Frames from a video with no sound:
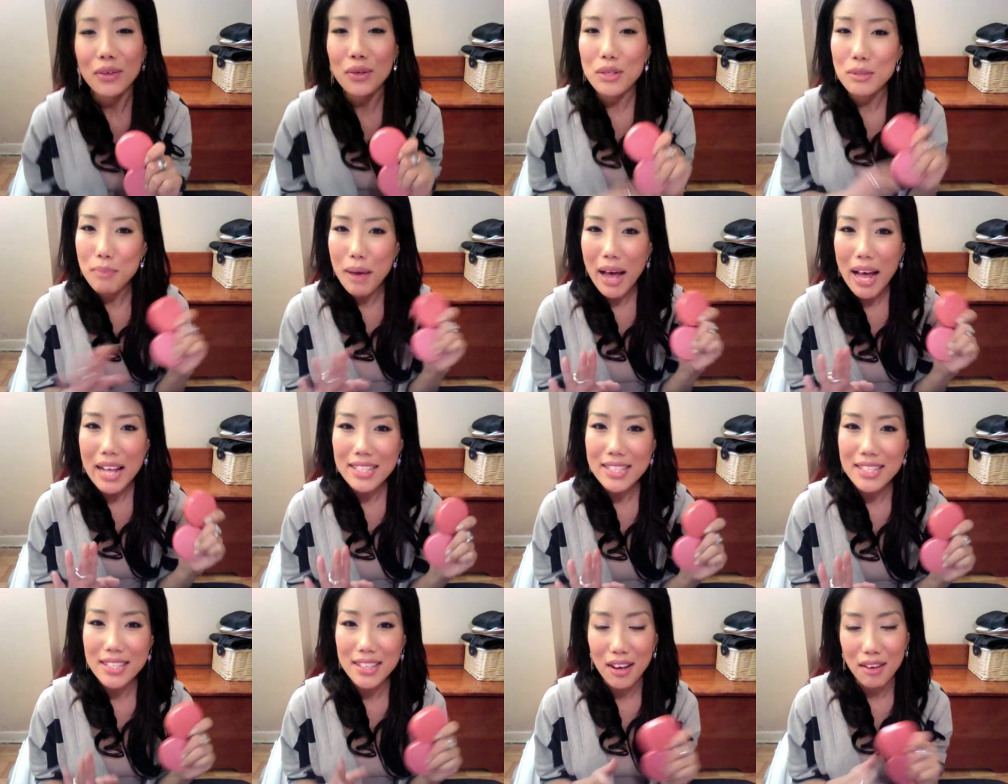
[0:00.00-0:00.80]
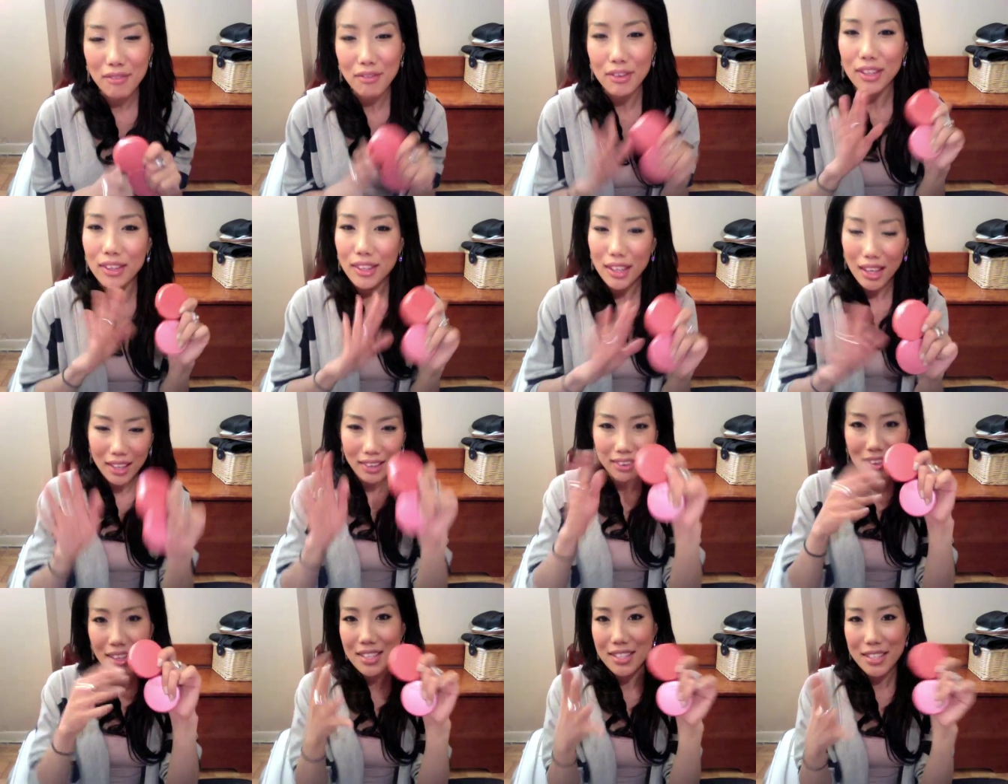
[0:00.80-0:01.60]
those bad stuff.
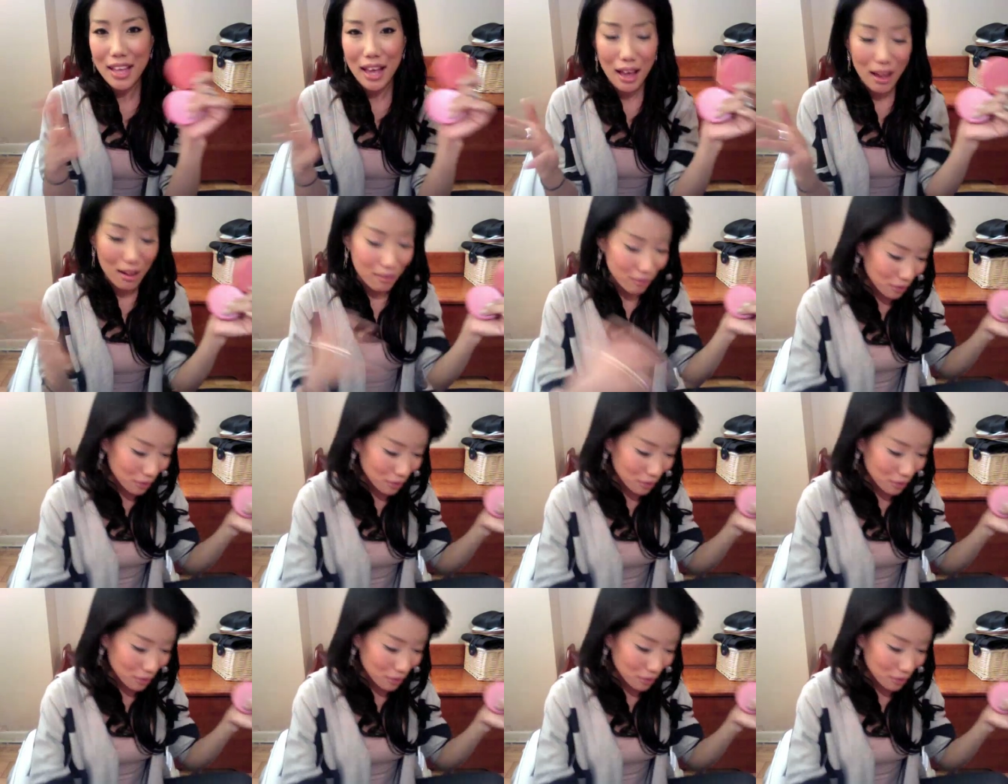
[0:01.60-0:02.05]
It doesn't have,